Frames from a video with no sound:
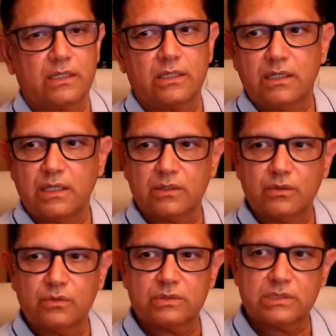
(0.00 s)
take
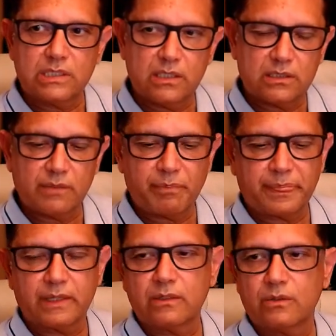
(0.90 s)
you straight
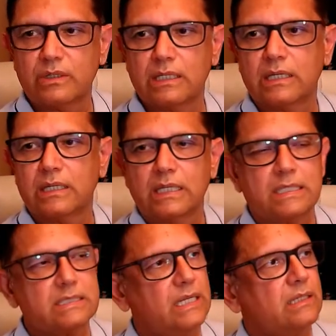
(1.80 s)
to a
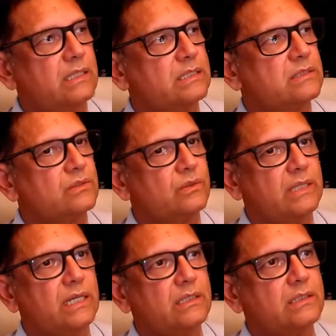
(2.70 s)
sentence, so that